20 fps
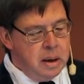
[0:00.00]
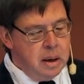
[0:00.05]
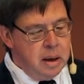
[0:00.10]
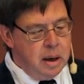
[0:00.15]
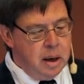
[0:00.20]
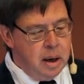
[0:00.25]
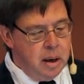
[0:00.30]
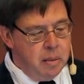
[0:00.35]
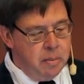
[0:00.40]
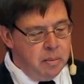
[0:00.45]

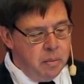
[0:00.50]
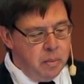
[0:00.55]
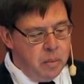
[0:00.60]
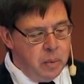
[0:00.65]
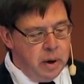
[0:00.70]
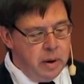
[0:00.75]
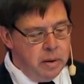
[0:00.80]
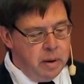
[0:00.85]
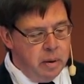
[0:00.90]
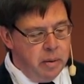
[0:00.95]

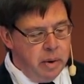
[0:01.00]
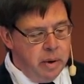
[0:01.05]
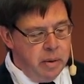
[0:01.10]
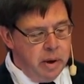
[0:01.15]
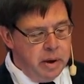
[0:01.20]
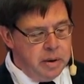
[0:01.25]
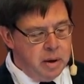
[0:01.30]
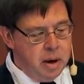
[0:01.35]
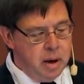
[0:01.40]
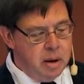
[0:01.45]
But I really
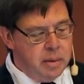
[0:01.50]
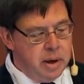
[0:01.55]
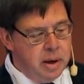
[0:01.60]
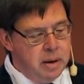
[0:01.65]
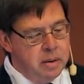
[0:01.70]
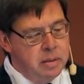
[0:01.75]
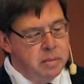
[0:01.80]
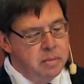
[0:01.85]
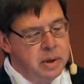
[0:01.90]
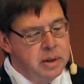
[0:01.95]
want to talk
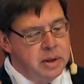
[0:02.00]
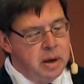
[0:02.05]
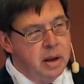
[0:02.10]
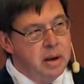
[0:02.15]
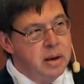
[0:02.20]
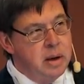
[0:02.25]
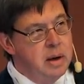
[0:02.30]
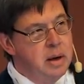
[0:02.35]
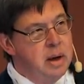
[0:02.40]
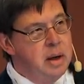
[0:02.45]
about
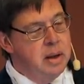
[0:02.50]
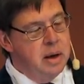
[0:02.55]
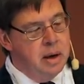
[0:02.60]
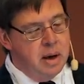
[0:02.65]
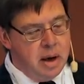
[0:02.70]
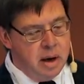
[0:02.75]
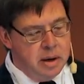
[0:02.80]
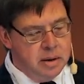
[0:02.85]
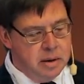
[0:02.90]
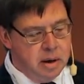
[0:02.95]
Modelica in the
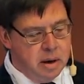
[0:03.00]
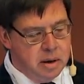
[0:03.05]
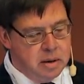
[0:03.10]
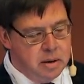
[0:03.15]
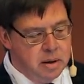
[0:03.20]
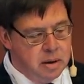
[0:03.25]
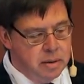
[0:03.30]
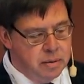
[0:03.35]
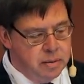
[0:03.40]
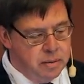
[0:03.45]

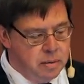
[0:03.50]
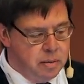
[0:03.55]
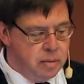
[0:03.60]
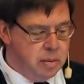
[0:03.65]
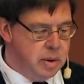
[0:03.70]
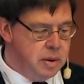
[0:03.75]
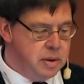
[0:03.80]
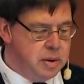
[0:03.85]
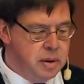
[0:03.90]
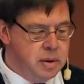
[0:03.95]
context of
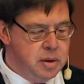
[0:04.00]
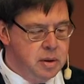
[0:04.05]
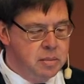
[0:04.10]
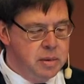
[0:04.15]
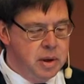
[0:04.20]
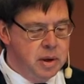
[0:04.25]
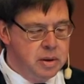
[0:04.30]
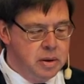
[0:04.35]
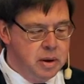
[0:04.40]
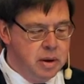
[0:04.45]
what
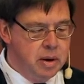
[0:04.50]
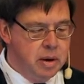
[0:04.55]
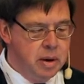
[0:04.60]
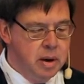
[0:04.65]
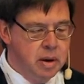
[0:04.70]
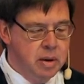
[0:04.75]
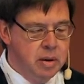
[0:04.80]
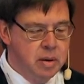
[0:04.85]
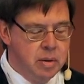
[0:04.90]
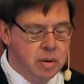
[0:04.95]
systems
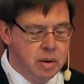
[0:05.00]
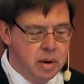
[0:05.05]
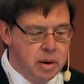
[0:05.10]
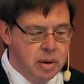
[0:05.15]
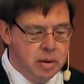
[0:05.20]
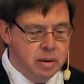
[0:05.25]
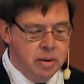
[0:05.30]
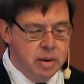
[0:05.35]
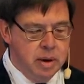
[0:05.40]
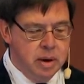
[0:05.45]
engineering
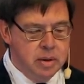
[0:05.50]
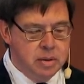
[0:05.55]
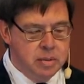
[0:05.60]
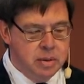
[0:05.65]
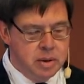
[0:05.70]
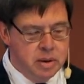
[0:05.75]
or things,